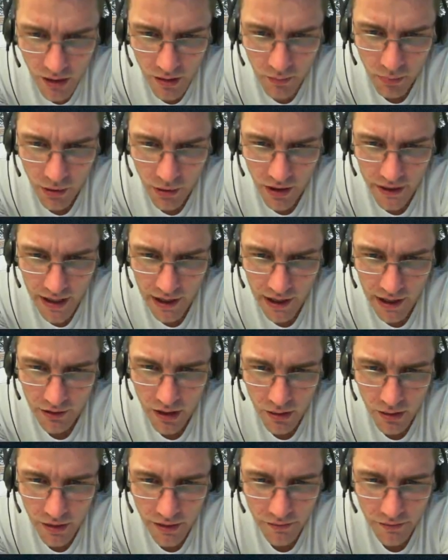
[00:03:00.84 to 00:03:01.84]
Bloody
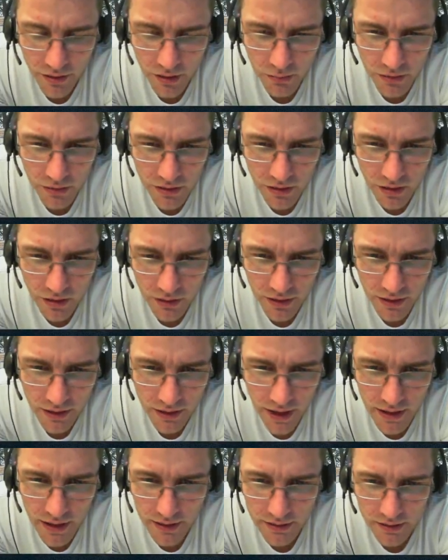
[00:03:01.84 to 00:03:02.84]
Arrow, if it was on the
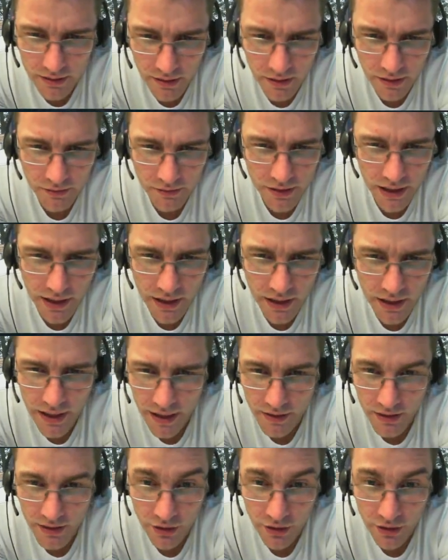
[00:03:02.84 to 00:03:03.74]
days that I've stated and the